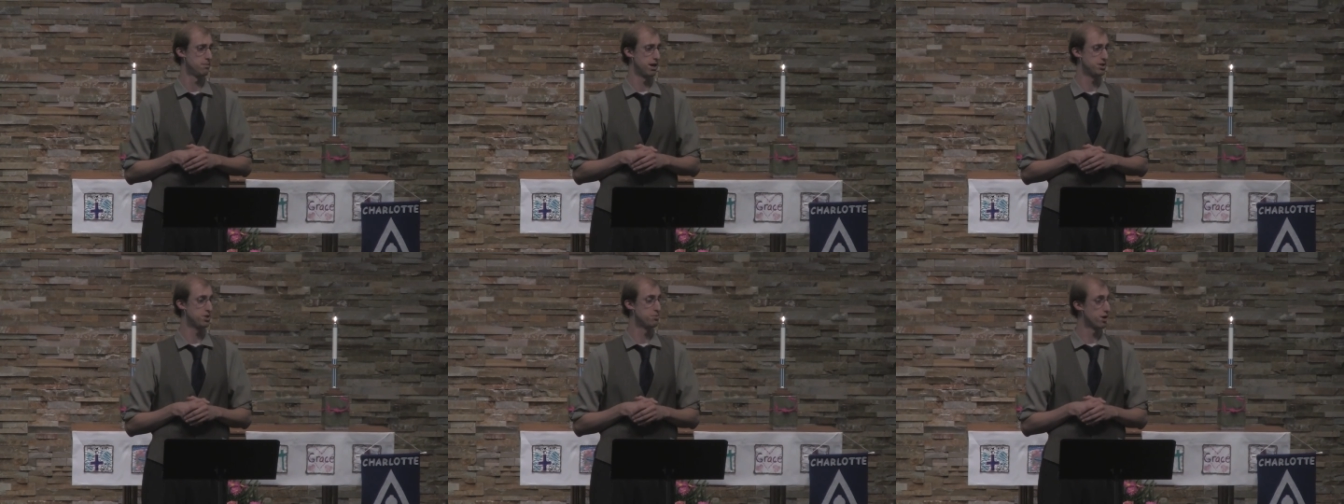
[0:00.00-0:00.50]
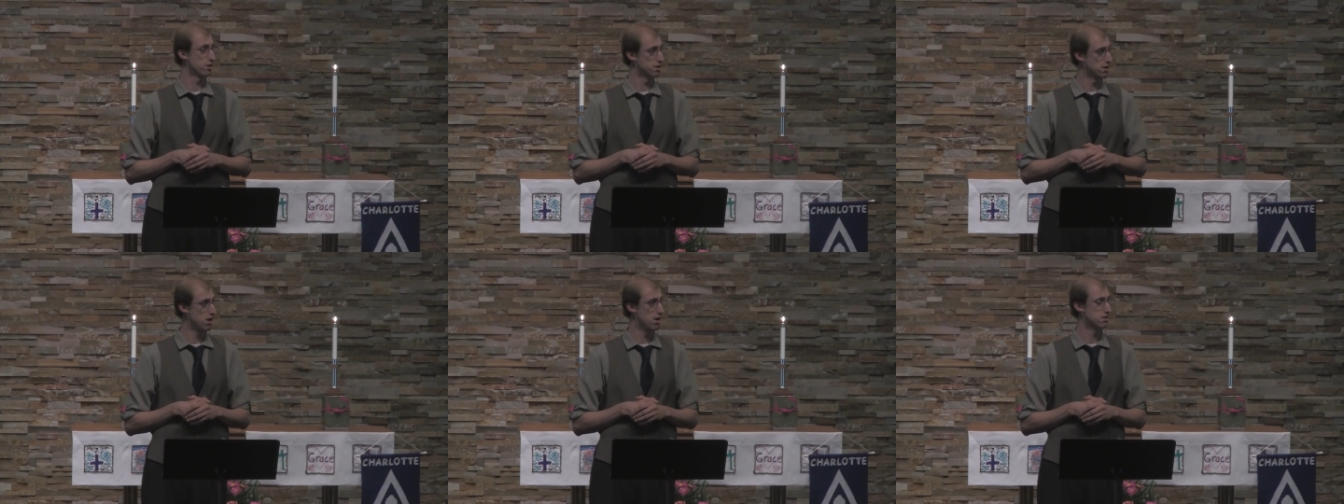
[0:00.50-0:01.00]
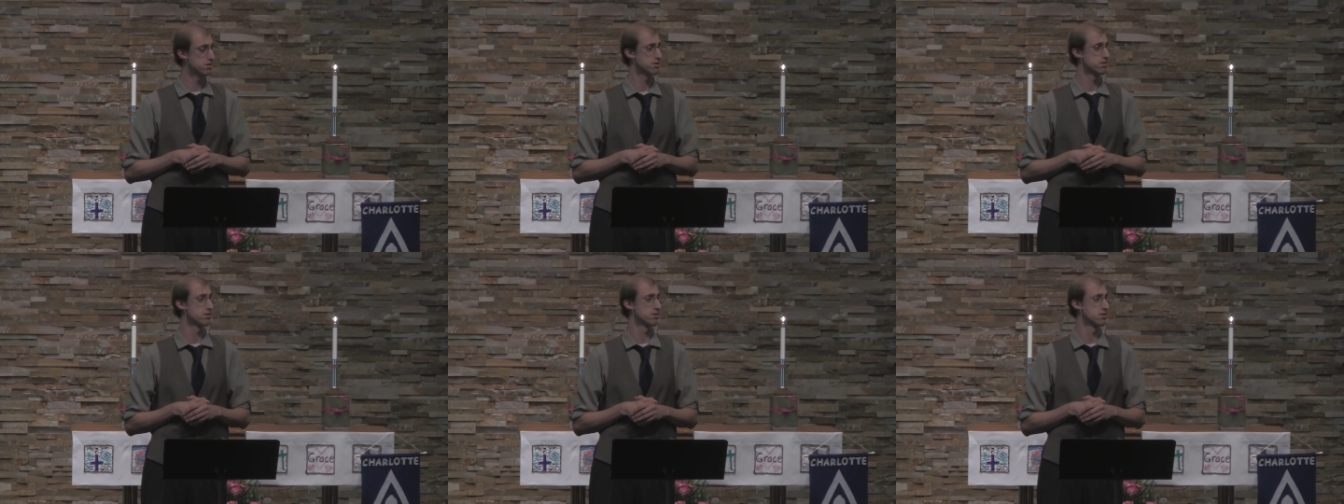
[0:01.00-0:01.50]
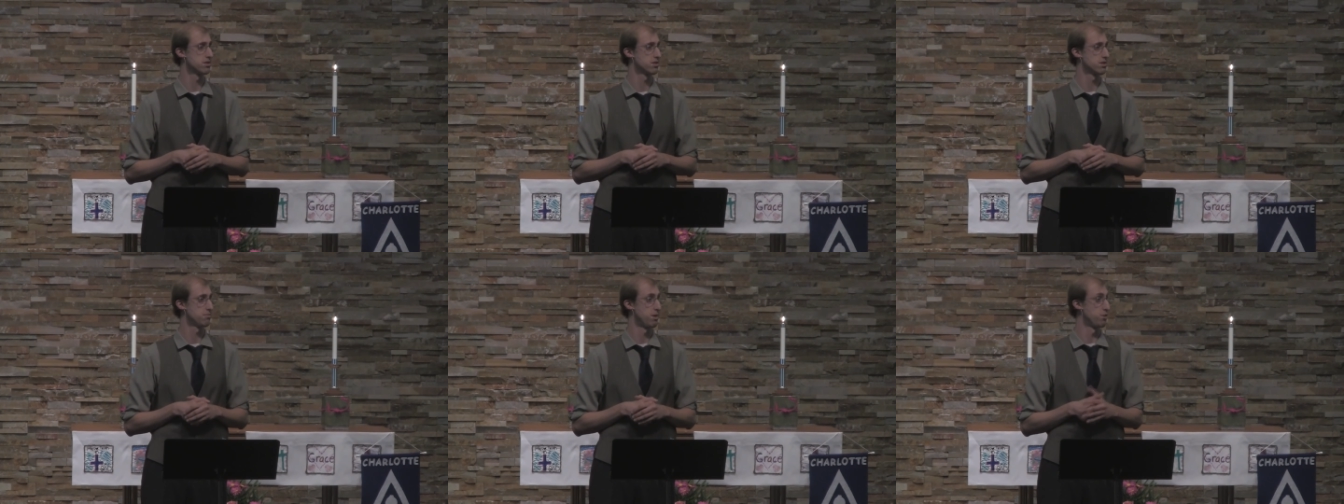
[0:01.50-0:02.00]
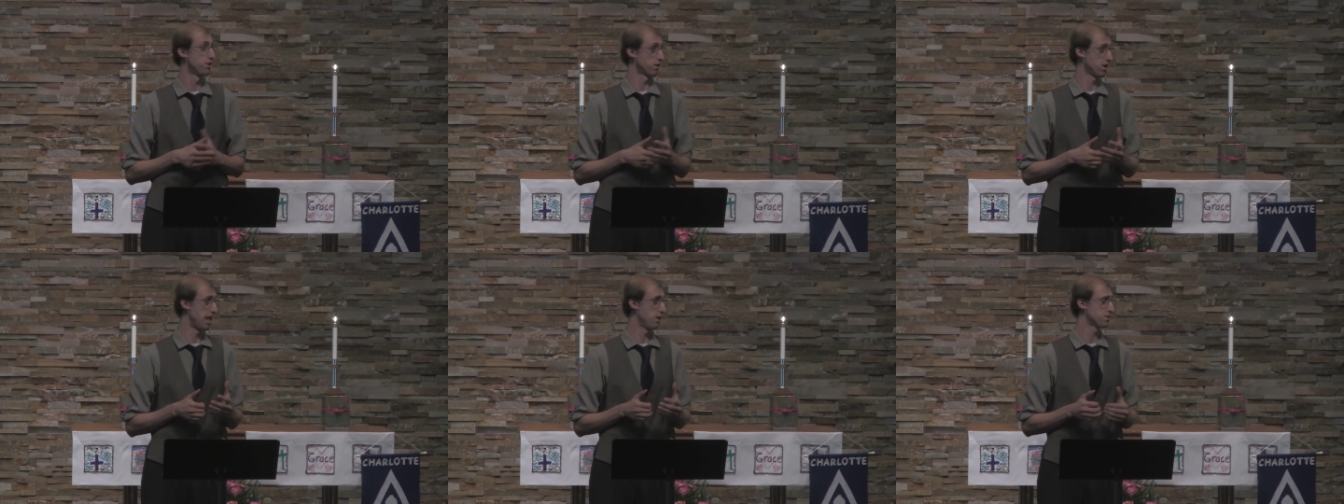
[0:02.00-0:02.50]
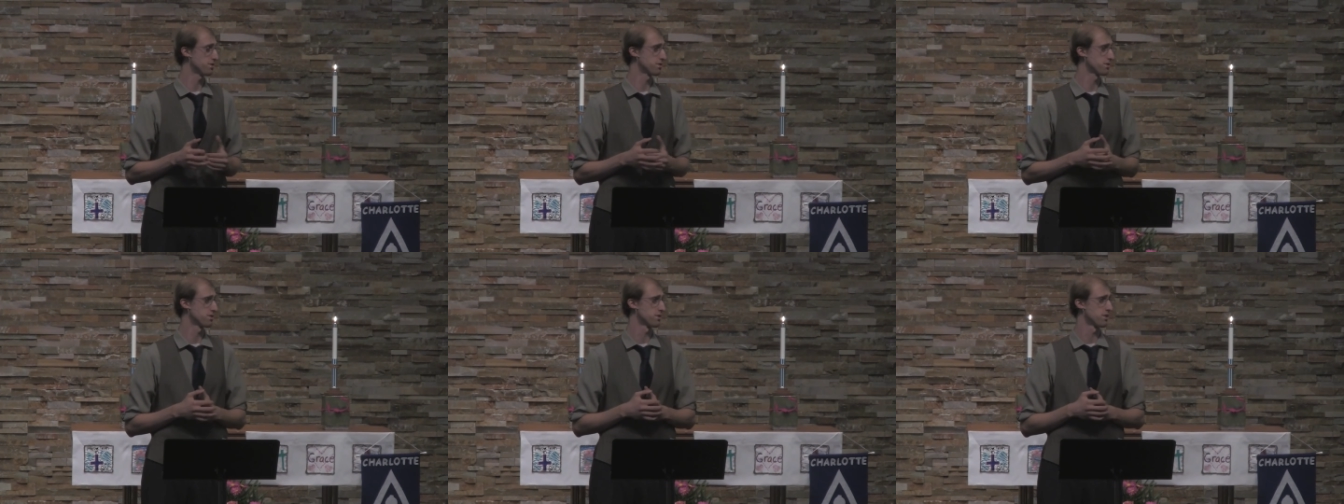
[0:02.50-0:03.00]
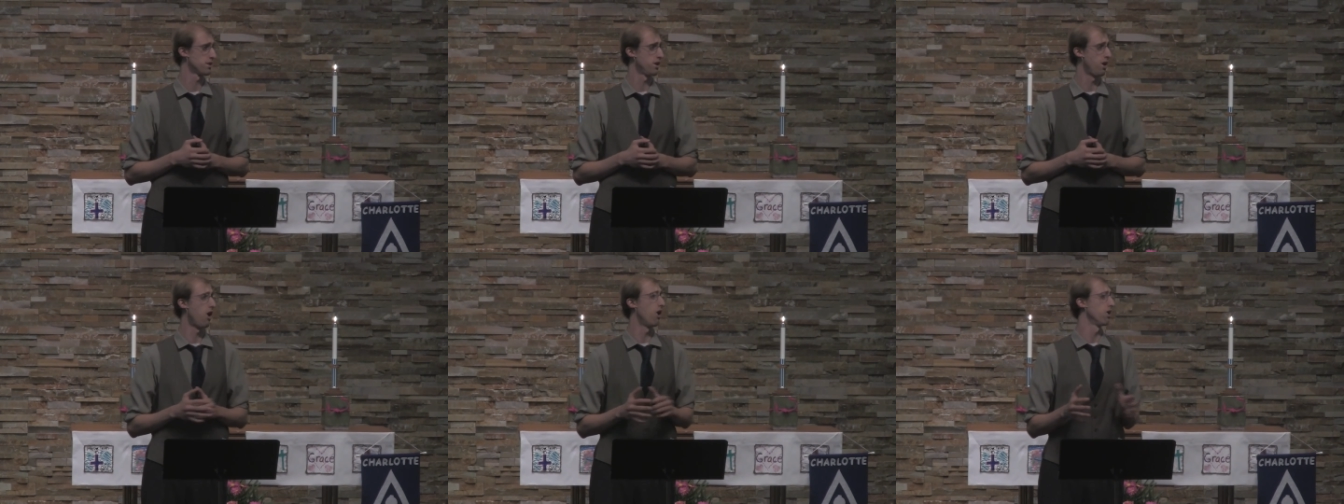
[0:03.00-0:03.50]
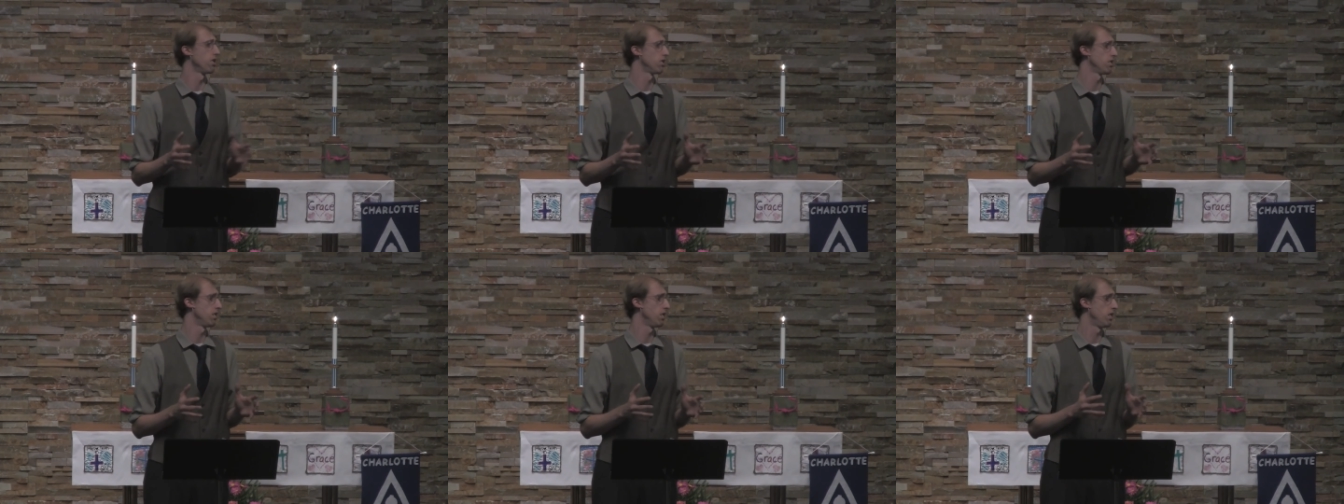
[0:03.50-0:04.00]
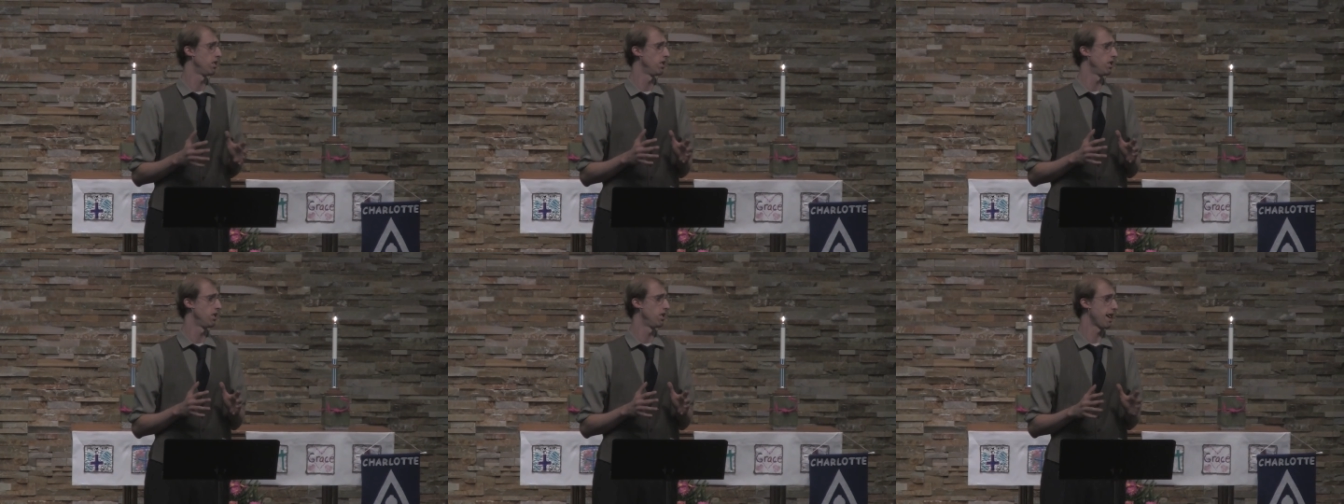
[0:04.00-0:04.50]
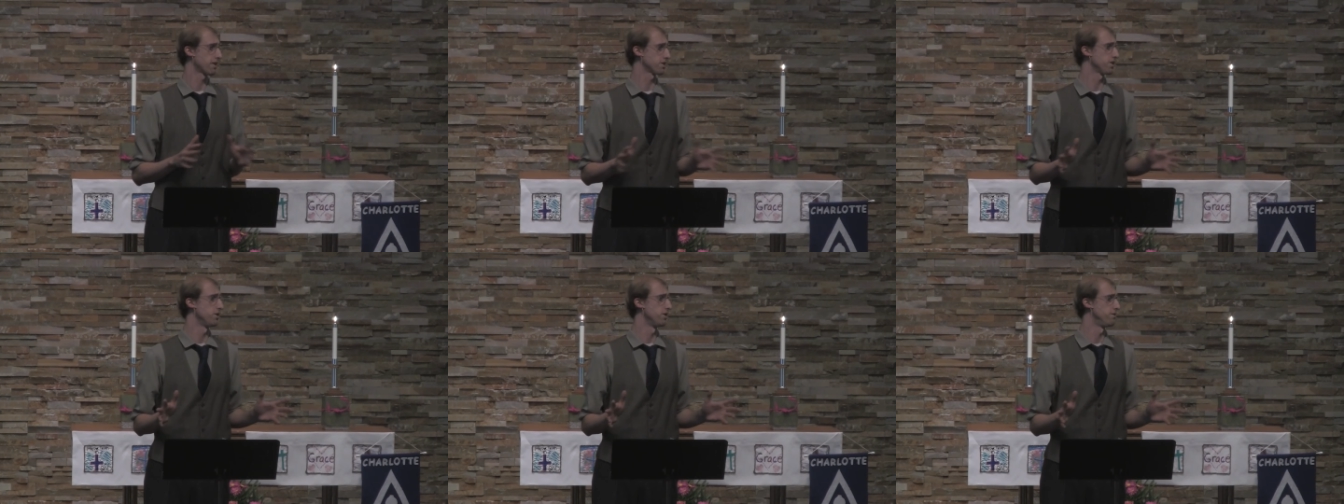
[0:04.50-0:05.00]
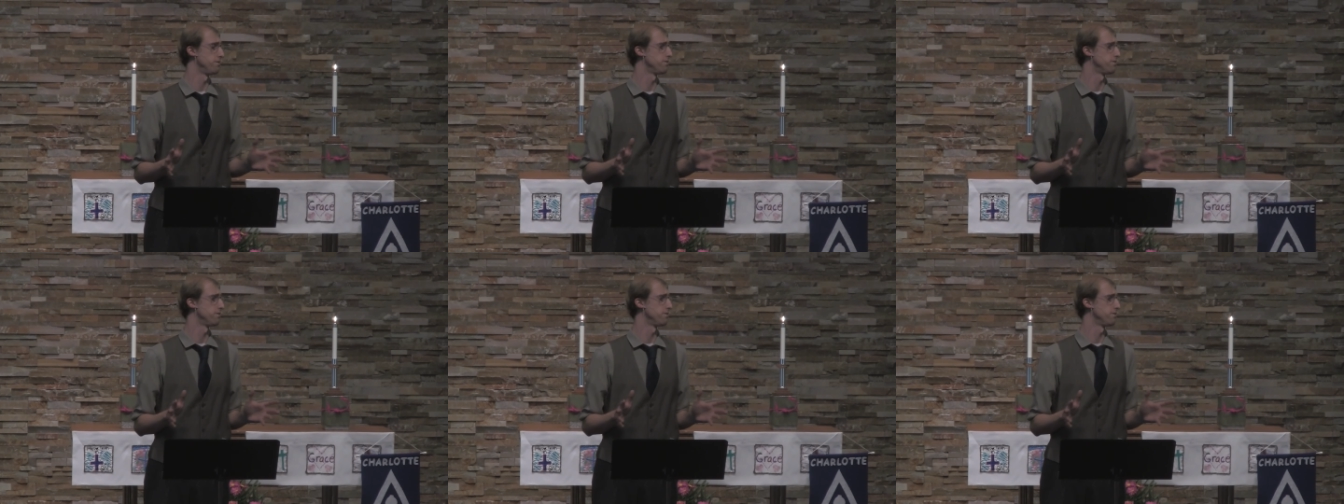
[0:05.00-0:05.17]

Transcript: my 2 brother-in-laws, my brother Klaus, all executed.